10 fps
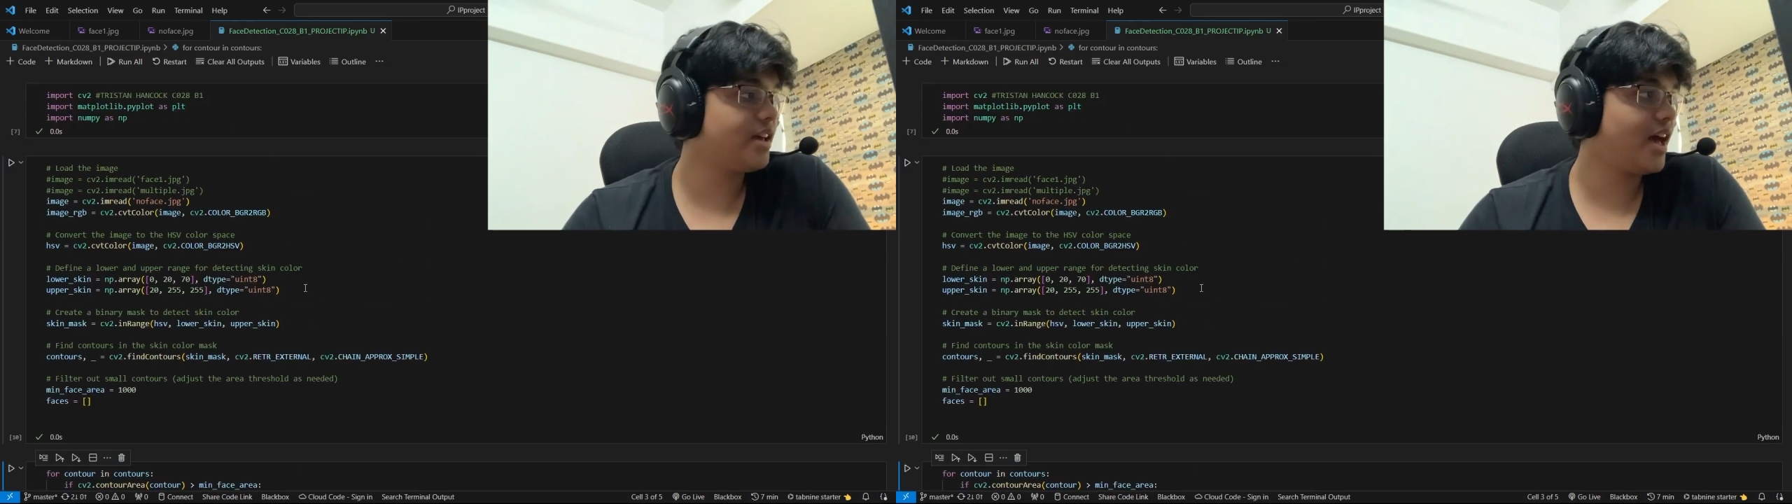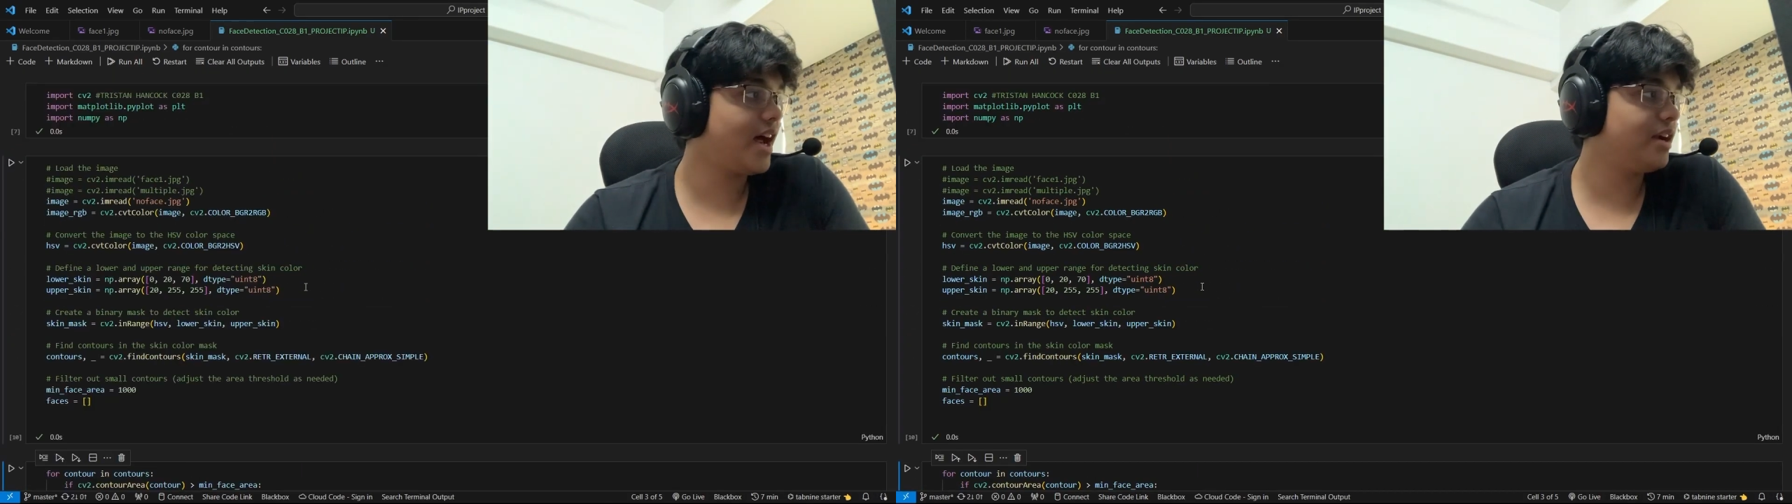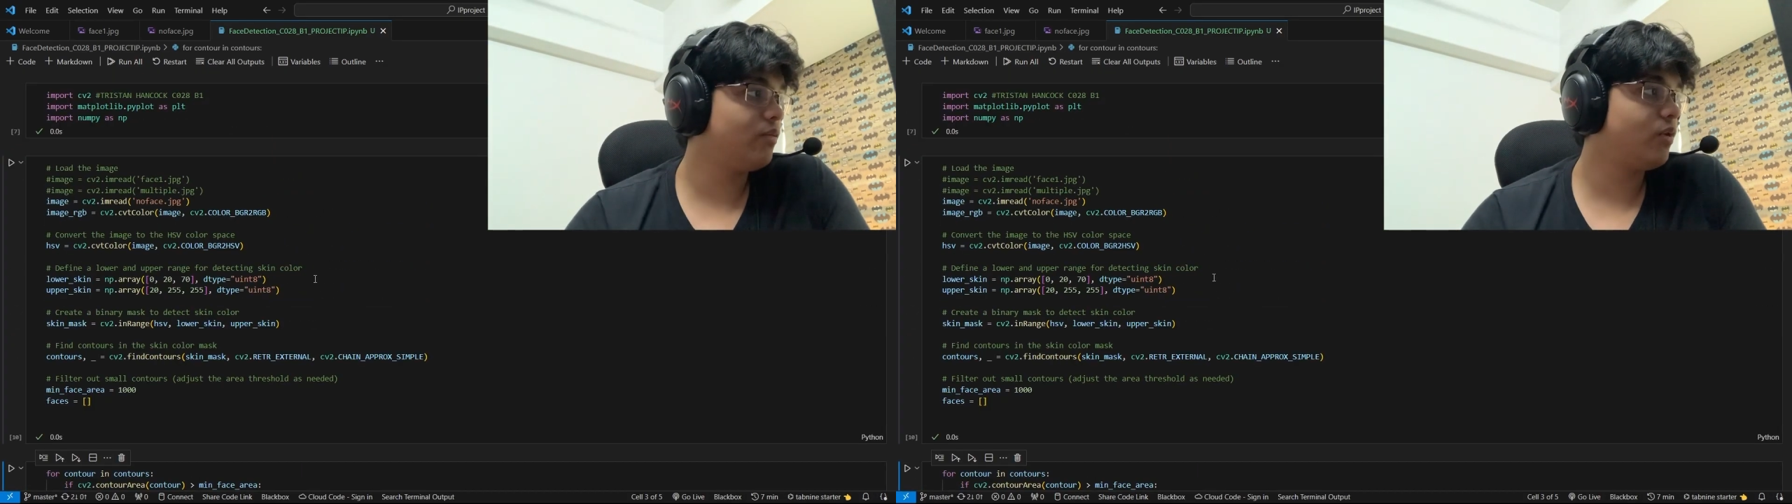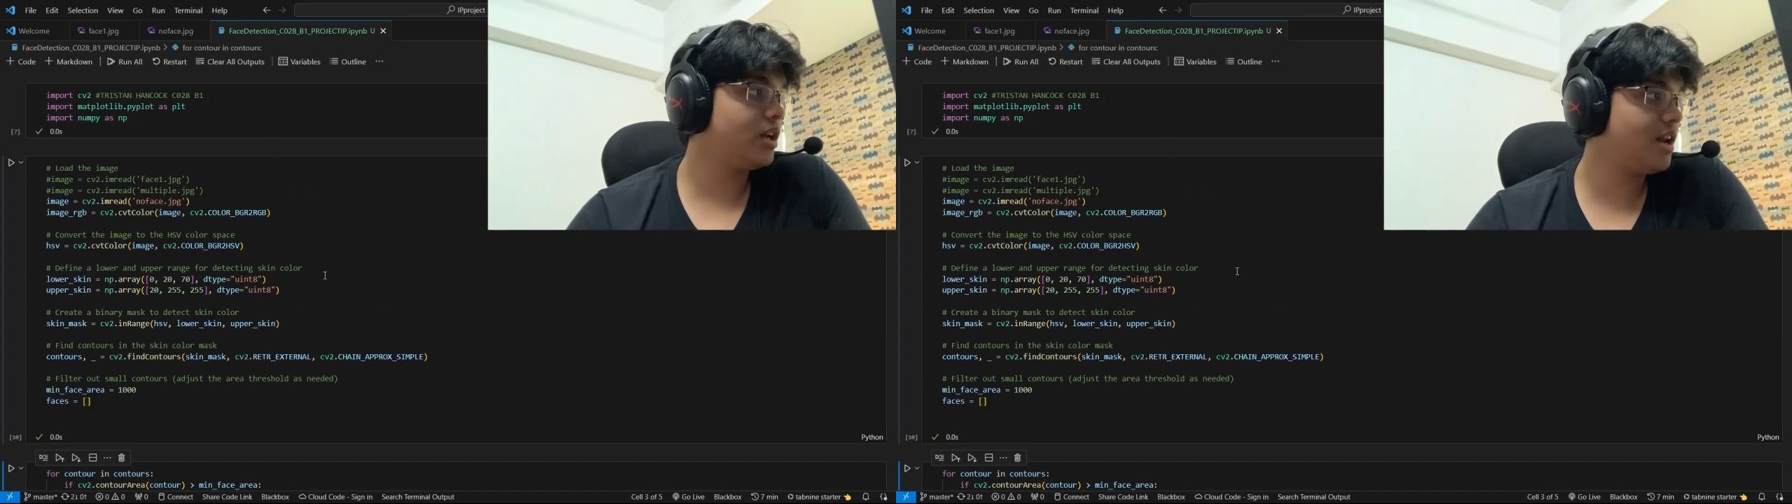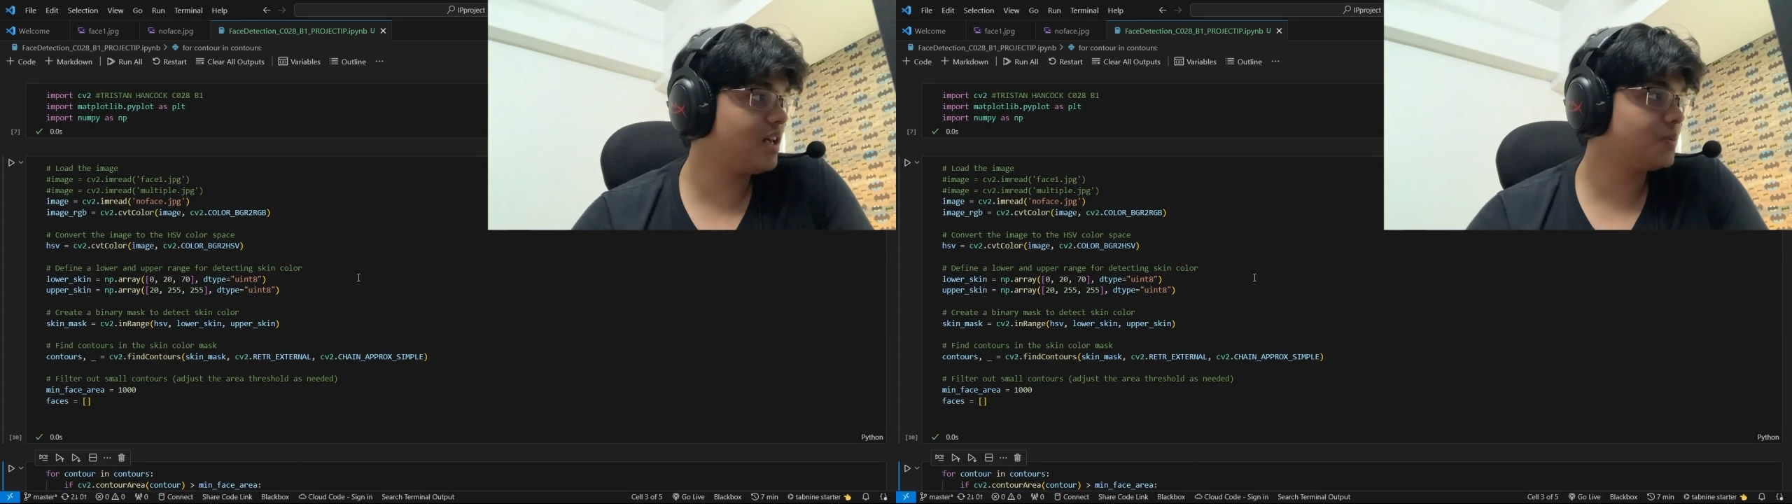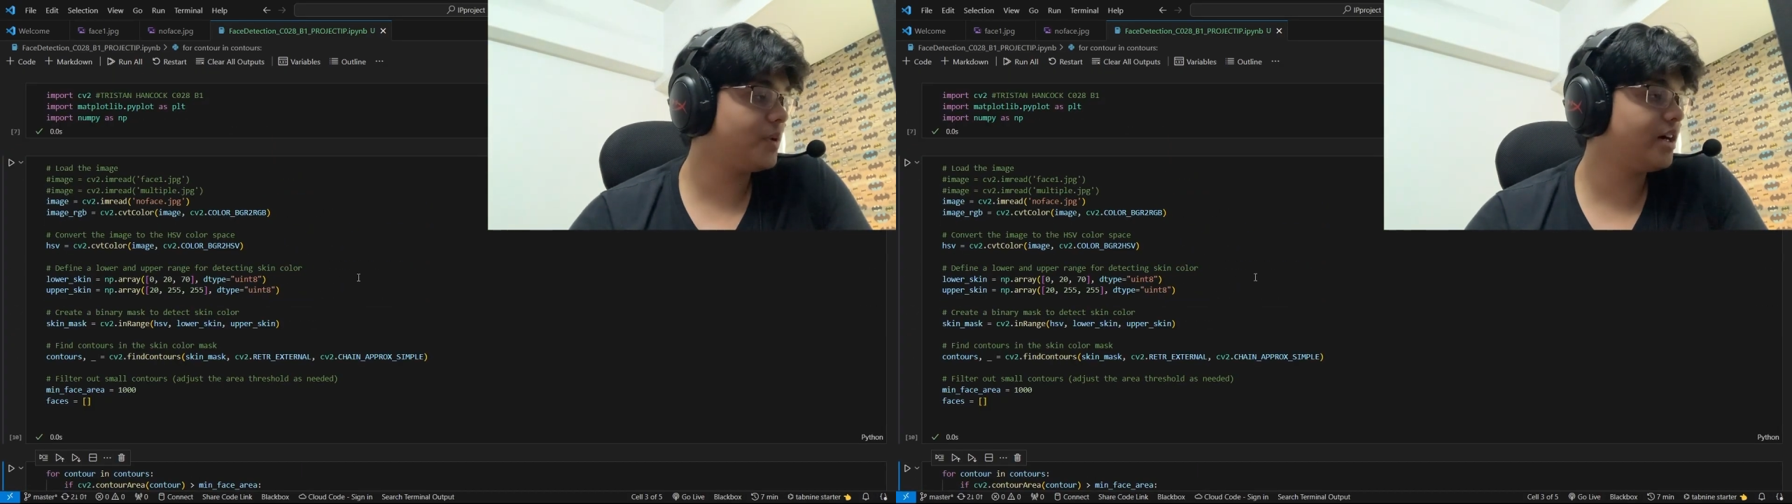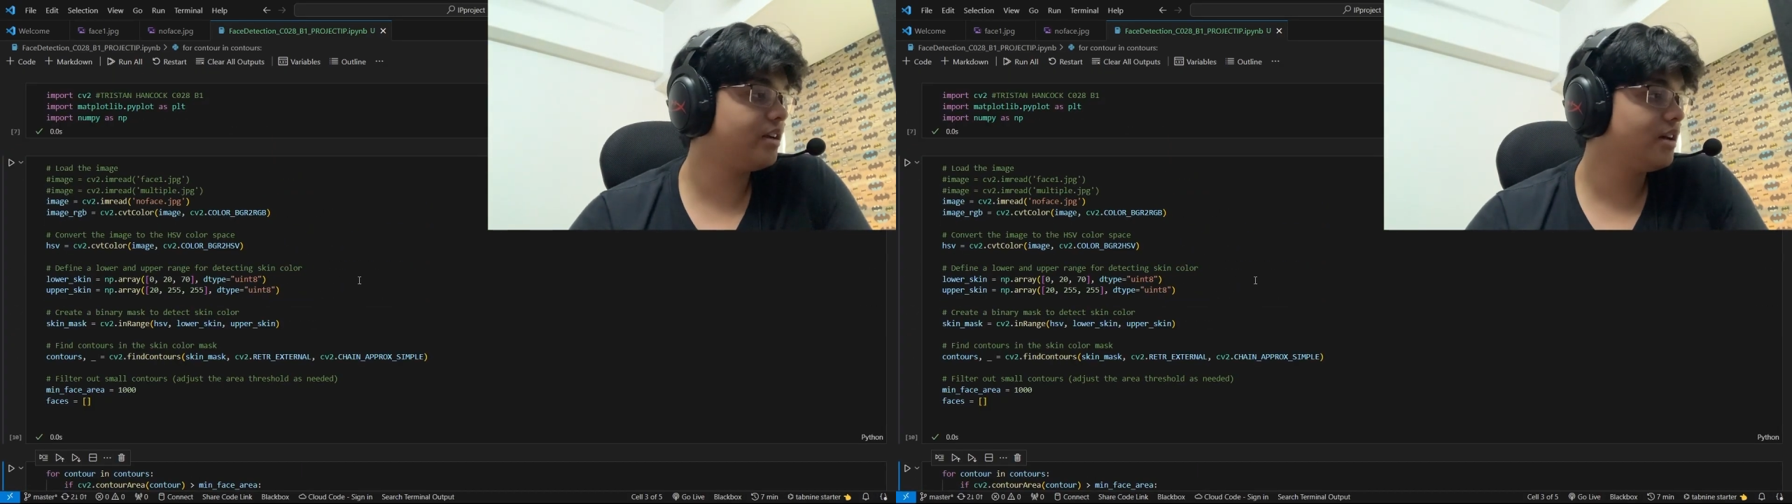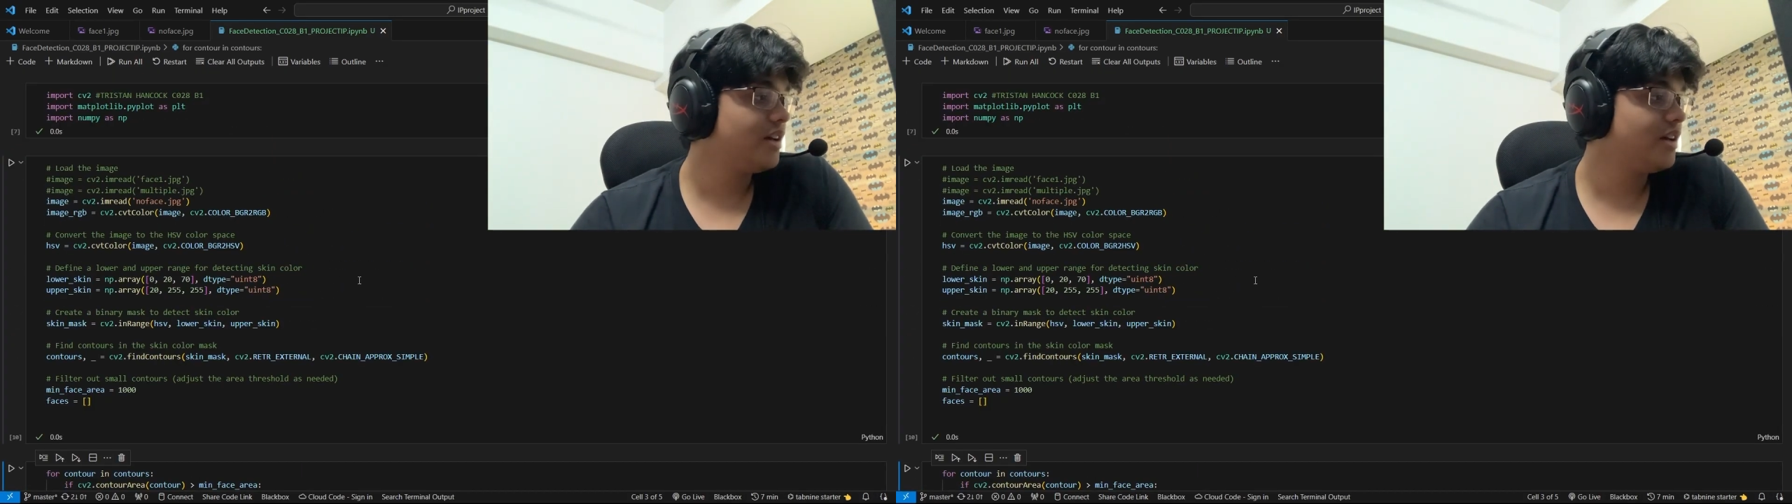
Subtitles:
And one last part,